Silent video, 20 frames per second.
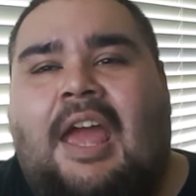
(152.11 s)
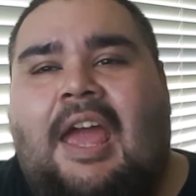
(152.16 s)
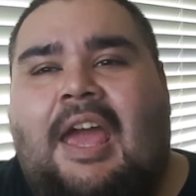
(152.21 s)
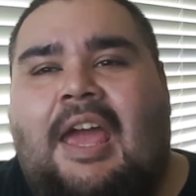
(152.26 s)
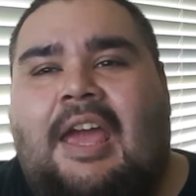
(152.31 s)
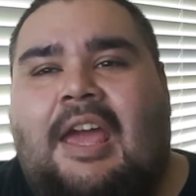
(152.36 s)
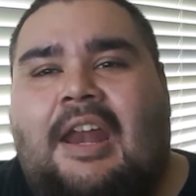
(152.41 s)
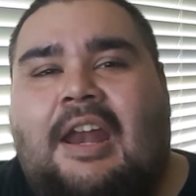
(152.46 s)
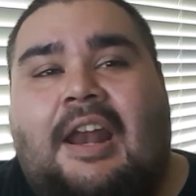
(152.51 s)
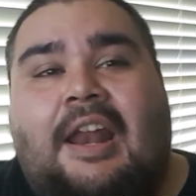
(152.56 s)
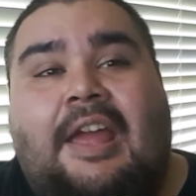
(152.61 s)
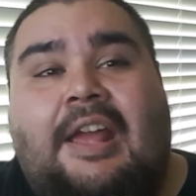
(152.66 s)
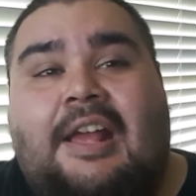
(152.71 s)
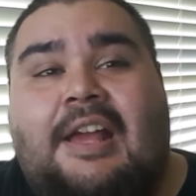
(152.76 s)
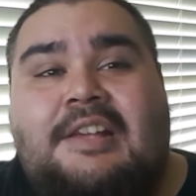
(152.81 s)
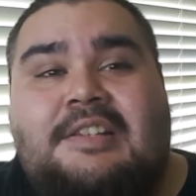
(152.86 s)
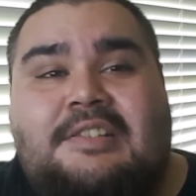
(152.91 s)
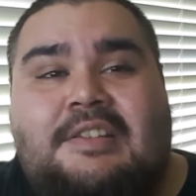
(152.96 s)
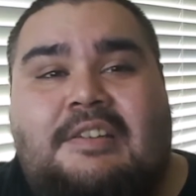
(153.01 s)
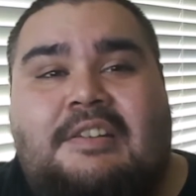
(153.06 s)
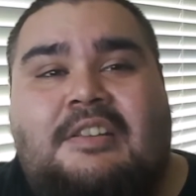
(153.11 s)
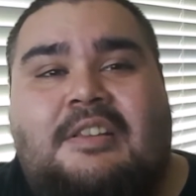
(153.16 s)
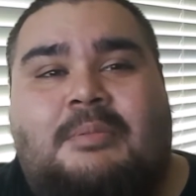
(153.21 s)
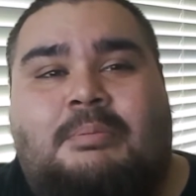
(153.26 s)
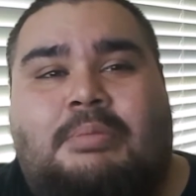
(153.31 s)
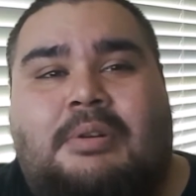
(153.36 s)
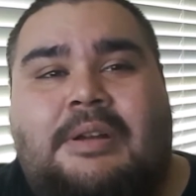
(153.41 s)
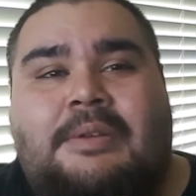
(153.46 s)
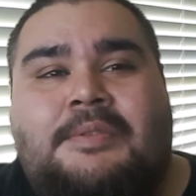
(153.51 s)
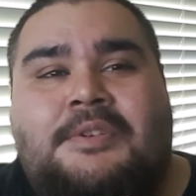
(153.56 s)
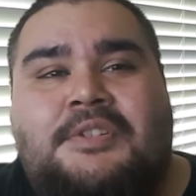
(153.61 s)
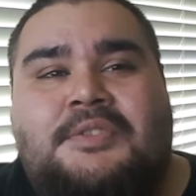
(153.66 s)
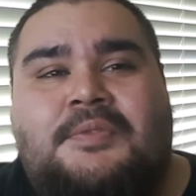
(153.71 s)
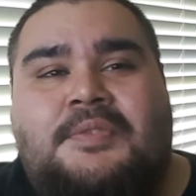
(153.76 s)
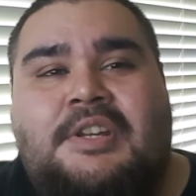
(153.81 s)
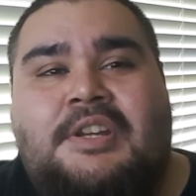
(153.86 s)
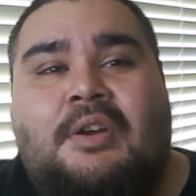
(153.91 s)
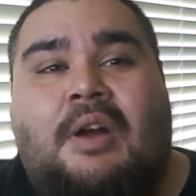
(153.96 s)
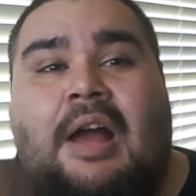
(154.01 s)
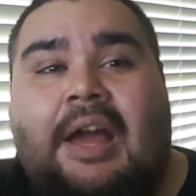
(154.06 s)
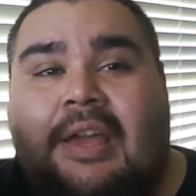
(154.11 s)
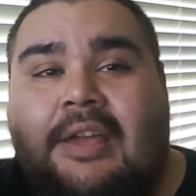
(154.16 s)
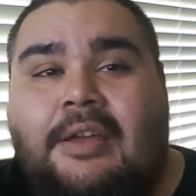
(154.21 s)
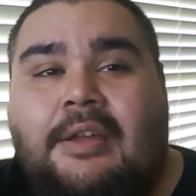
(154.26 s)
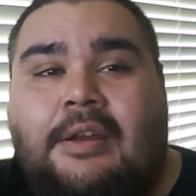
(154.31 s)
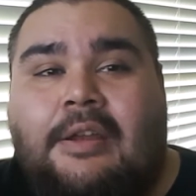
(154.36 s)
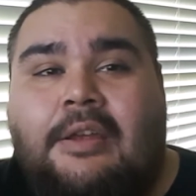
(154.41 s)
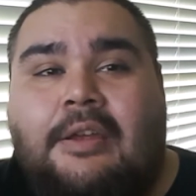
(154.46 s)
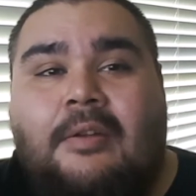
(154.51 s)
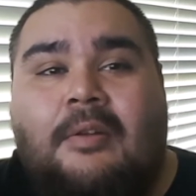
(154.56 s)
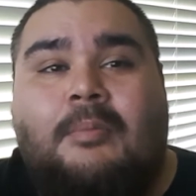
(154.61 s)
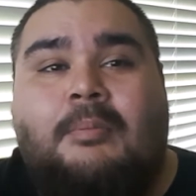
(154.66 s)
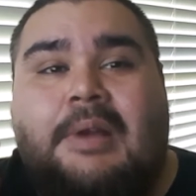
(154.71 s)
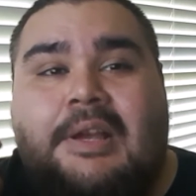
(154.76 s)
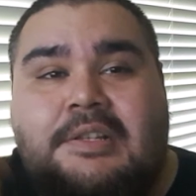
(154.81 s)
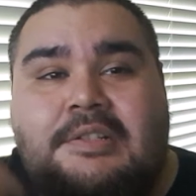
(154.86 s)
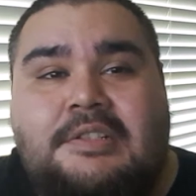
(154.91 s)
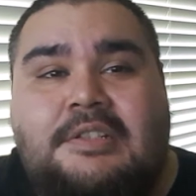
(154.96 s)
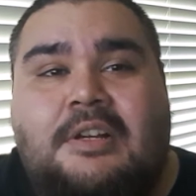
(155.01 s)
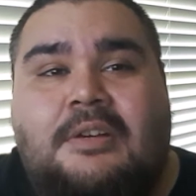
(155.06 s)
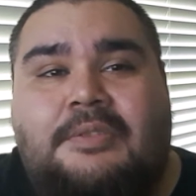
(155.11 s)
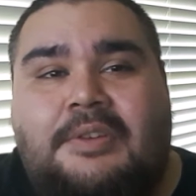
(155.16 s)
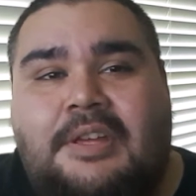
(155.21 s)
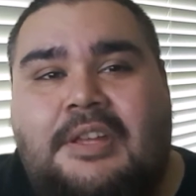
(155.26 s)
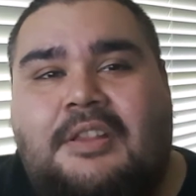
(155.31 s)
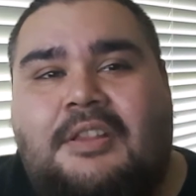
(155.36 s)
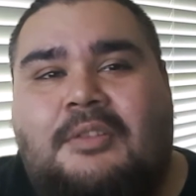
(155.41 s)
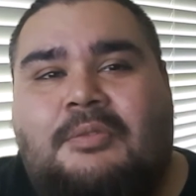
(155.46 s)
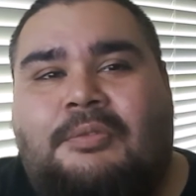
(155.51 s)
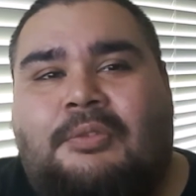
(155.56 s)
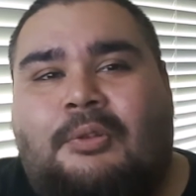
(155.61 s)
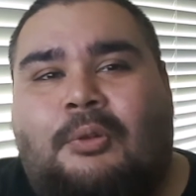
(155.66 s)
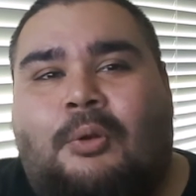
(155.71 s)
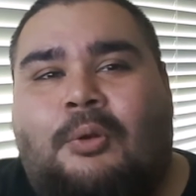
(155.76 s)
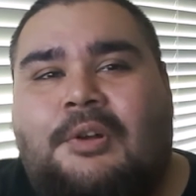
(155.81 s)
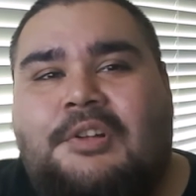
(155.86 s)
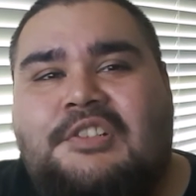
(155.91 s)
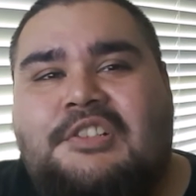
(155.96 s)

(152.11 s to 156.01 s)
And like I said in the previous video, I could hear myself hit the floor.